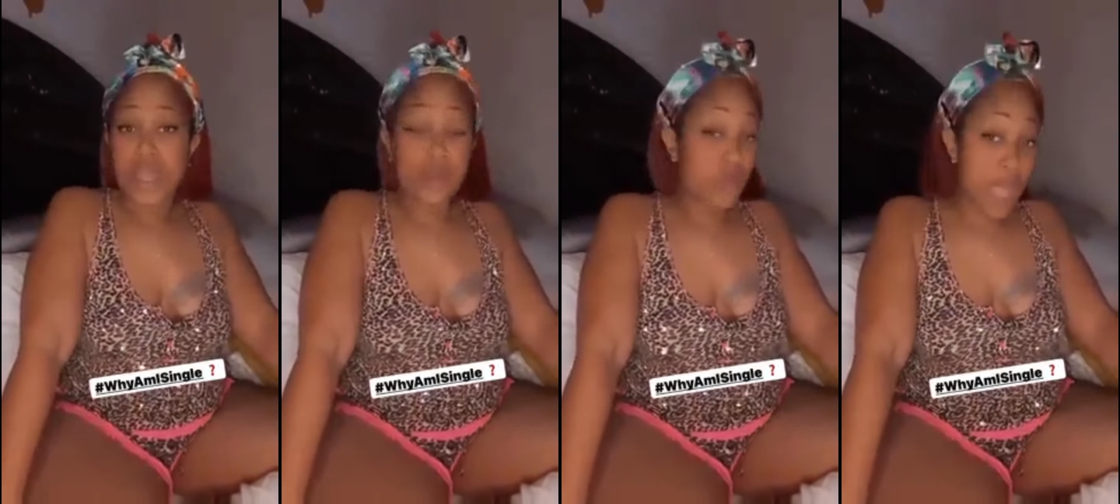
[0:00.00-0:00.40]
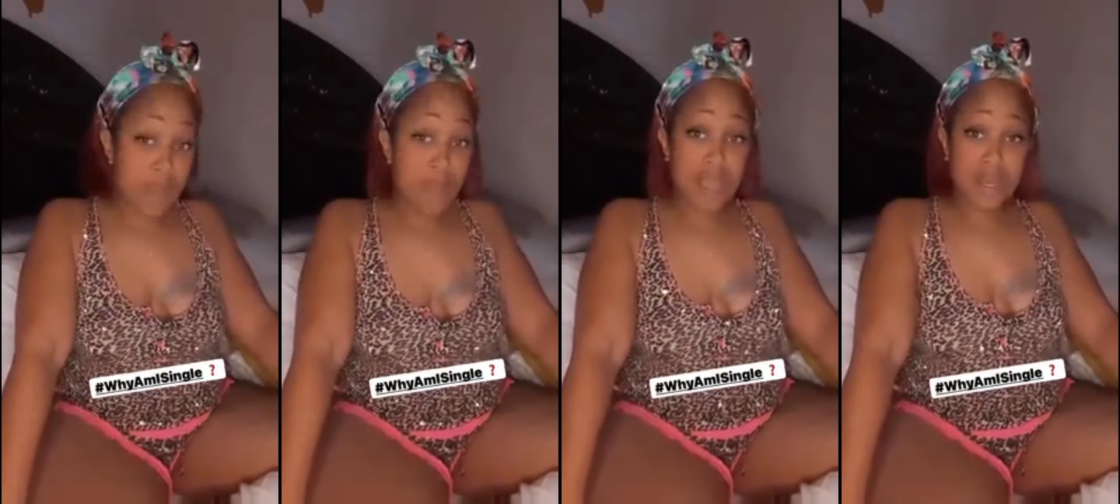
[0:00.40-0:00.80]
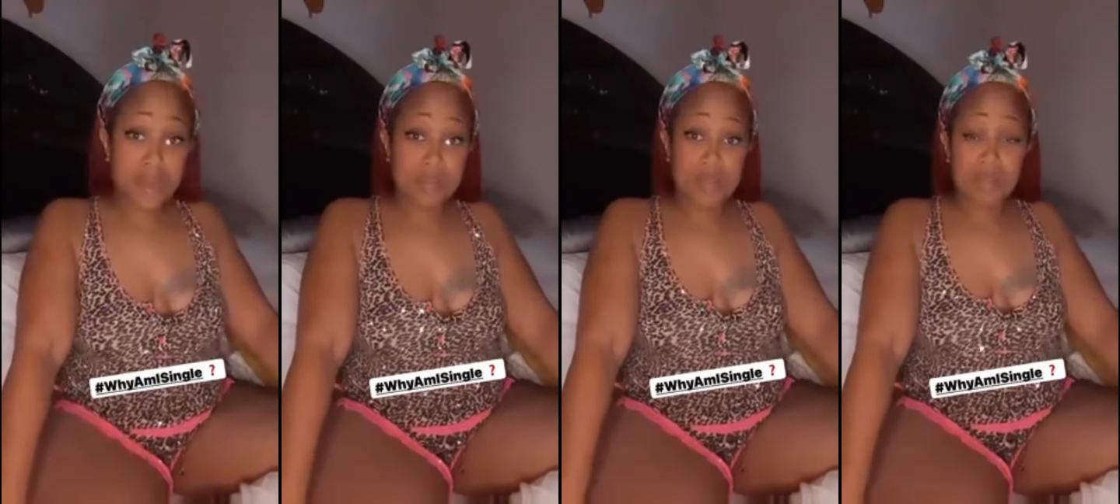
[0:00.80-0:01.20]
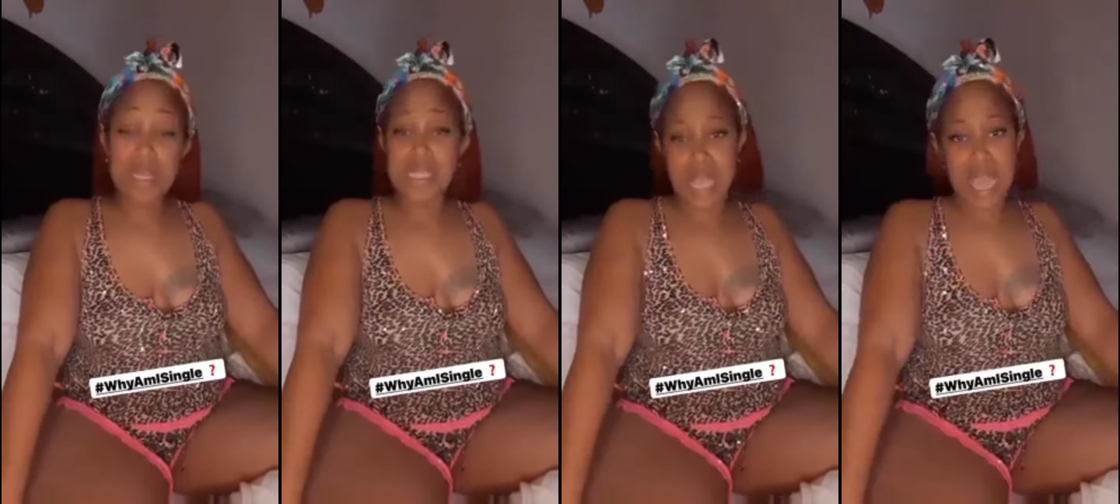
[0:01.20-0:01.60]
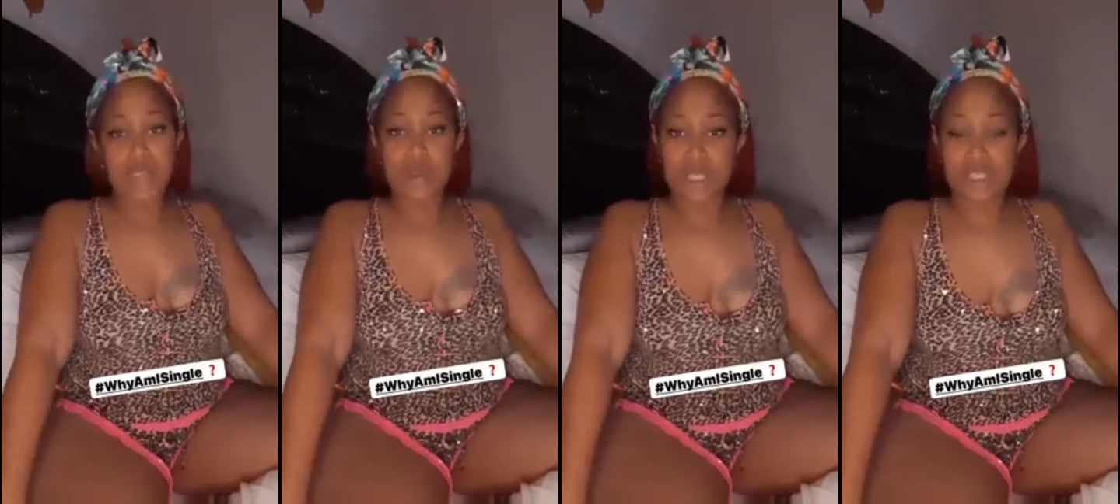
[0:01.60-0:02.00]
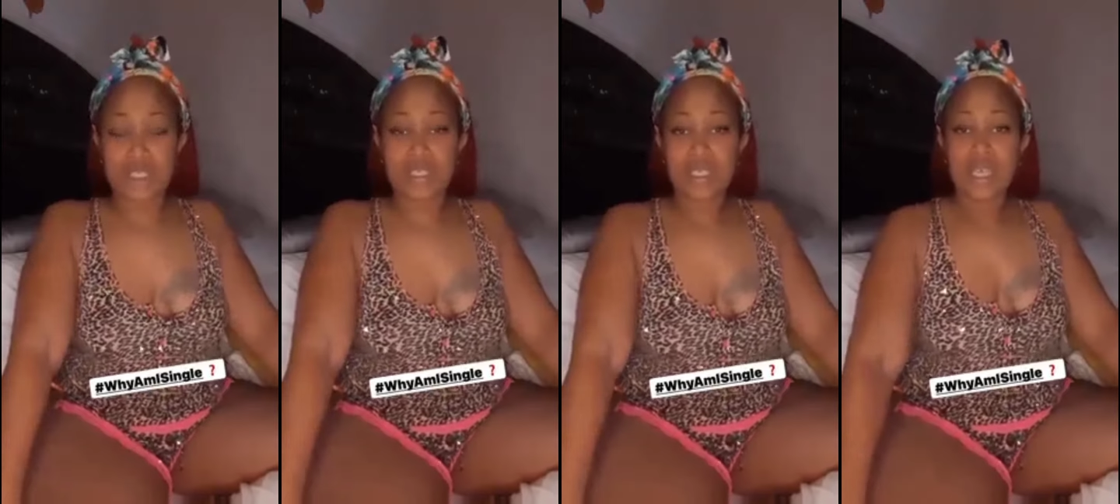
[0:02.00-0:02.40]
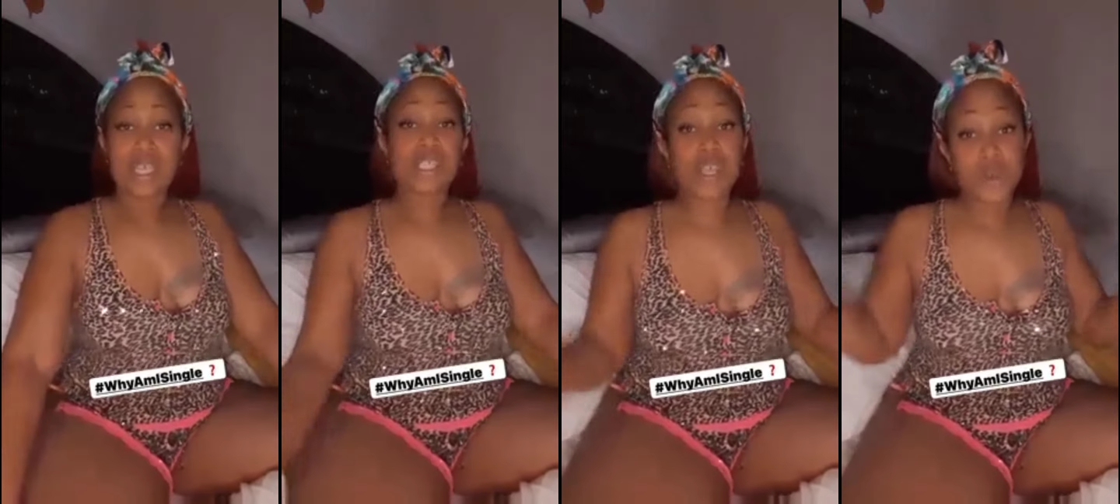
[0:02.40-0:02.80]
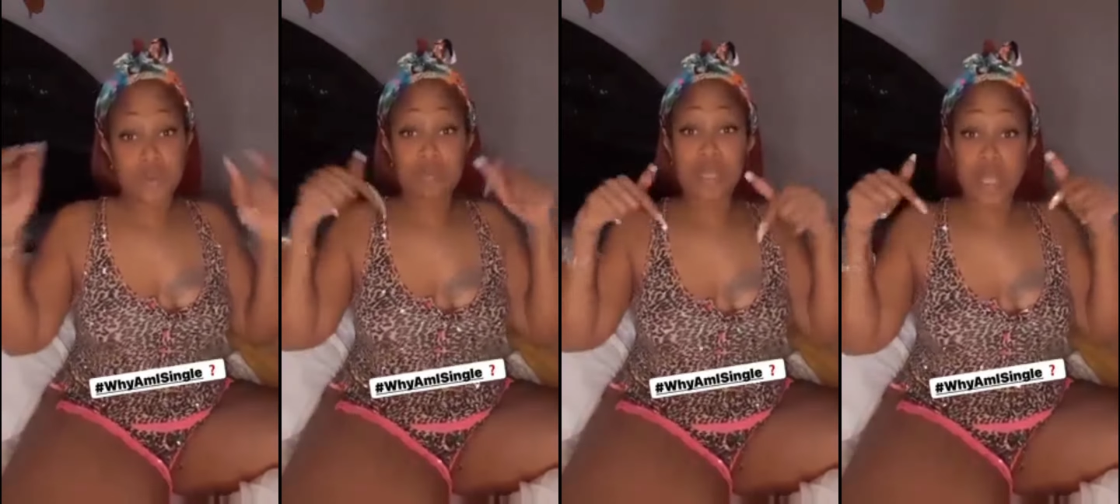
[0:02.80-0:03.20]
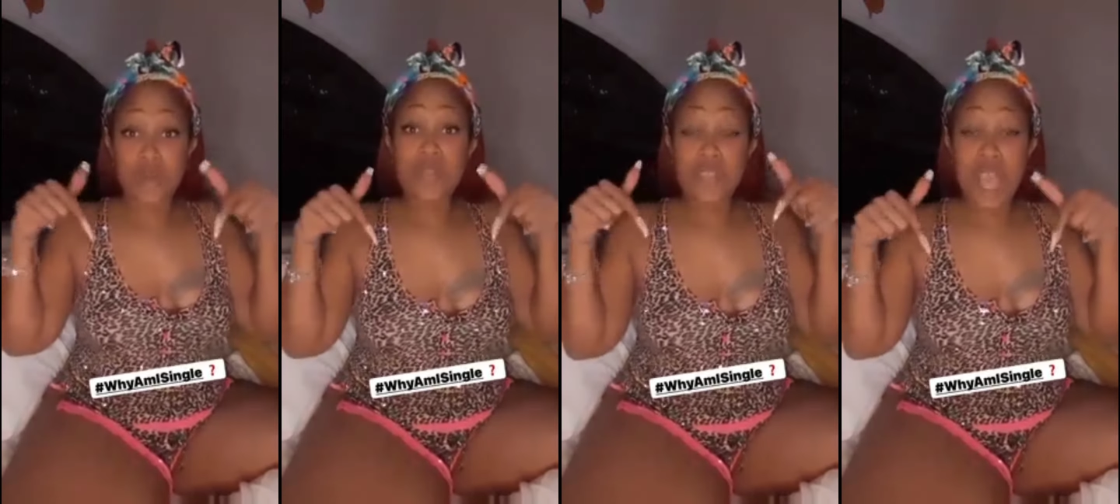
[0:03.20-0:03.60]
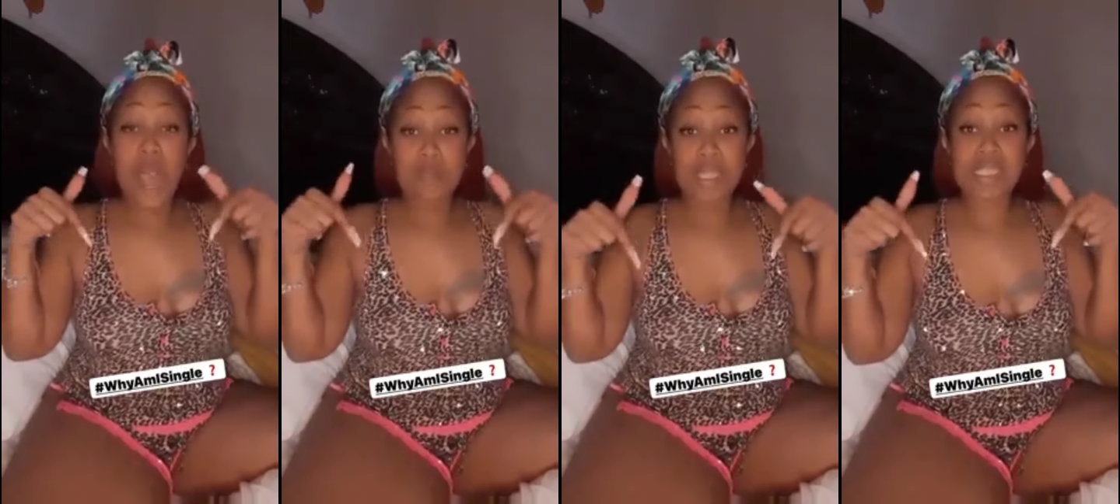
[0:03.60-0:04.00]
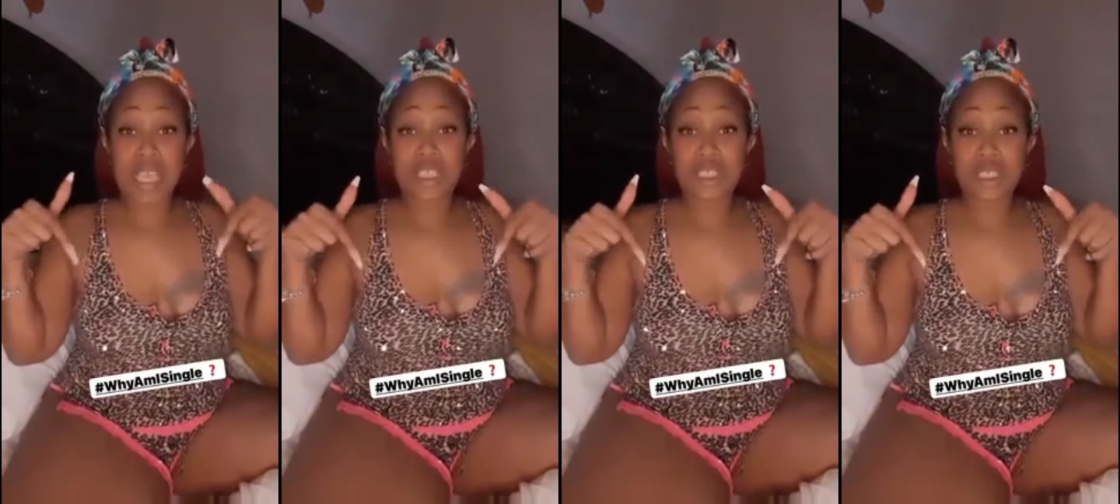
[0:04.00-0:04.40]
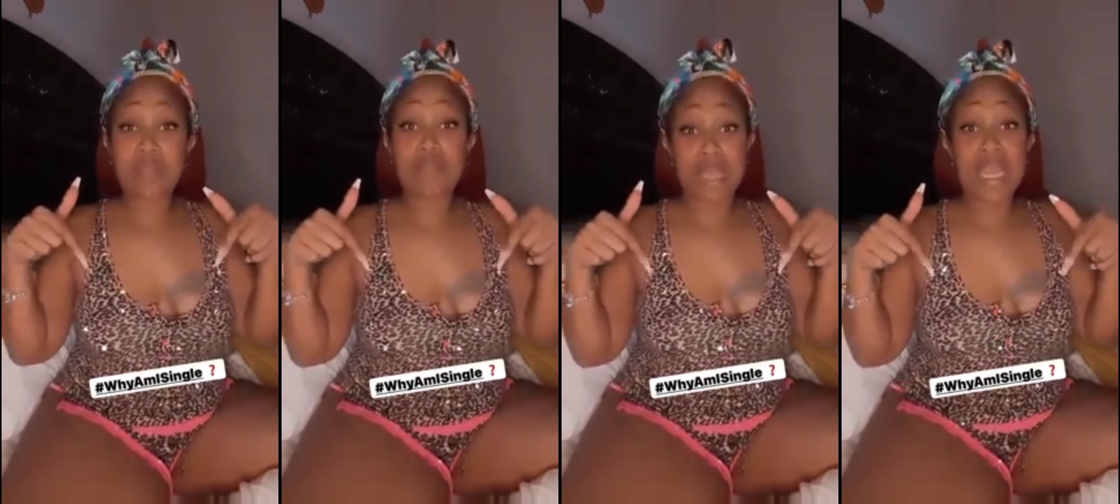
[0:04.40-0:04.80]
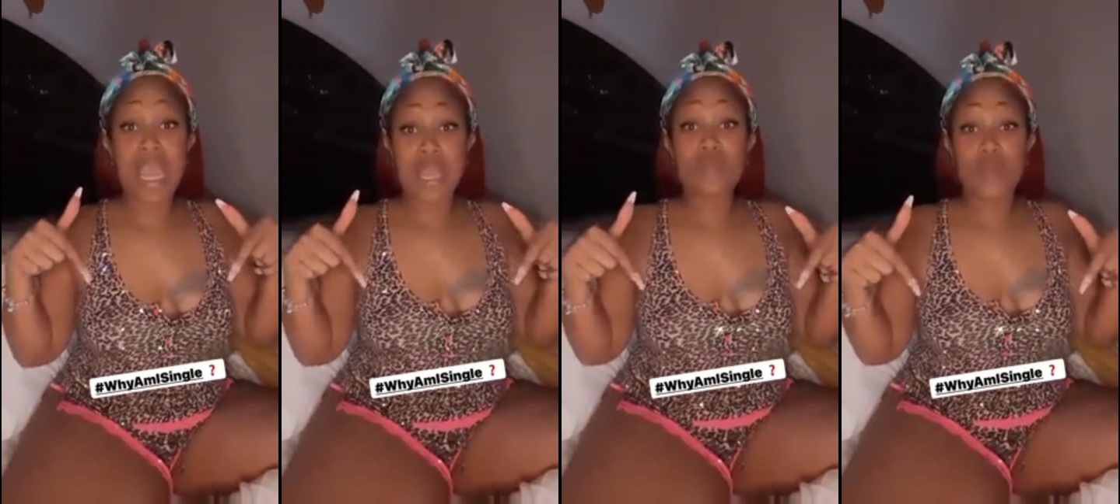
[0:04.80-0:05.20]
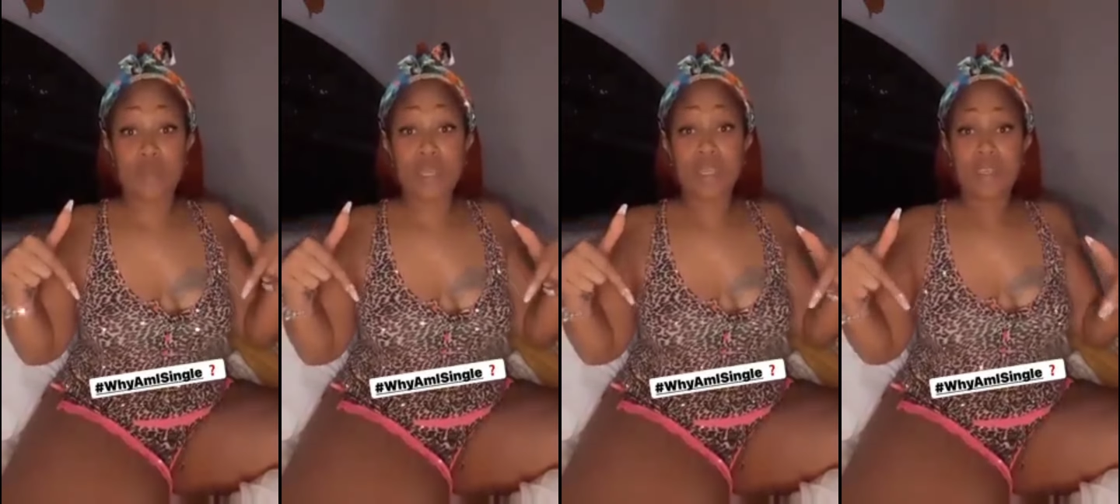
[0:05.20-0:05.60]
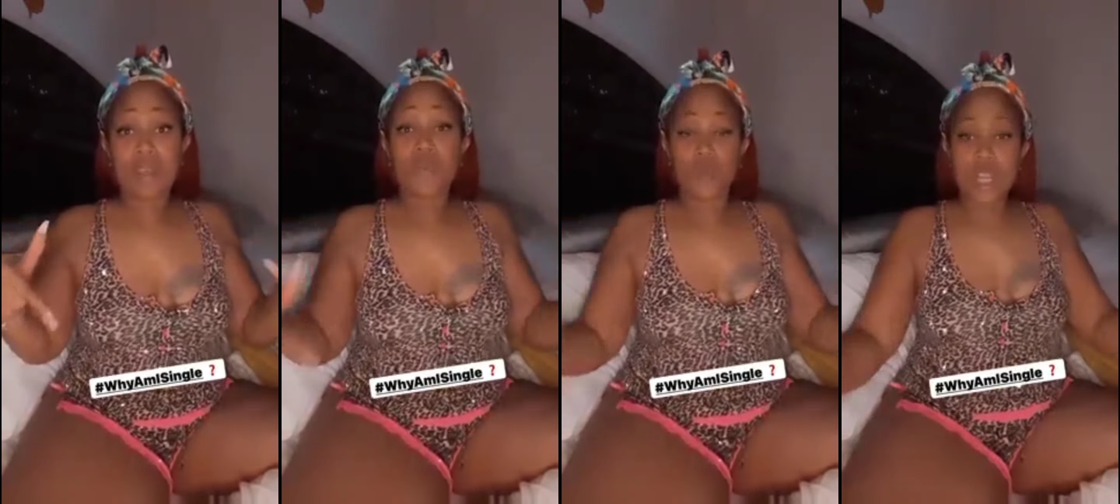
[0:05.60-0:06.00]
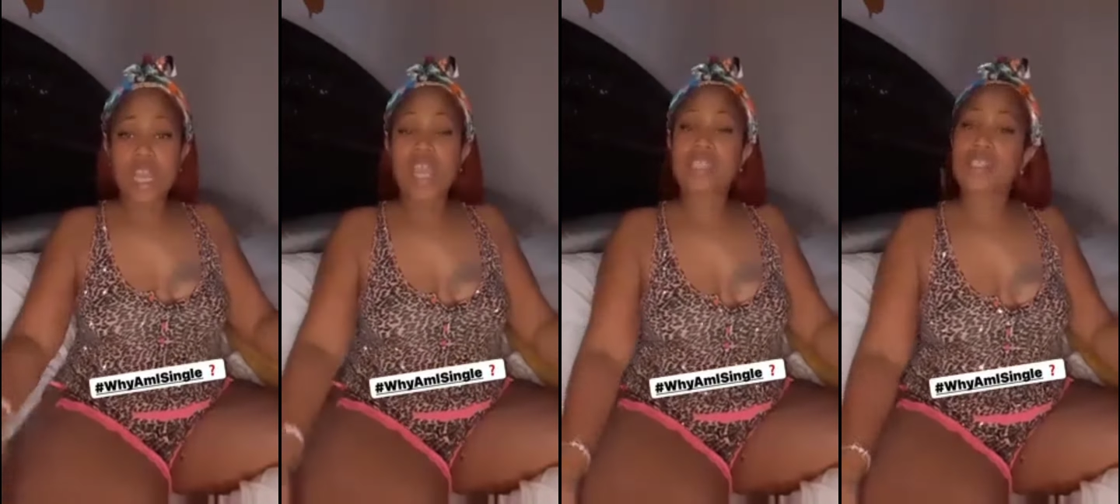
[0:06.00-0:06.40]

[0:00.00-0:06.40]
And why yeah. am I up? Because I got a question. So okay. below in the comment section, men and women, we're gonna right.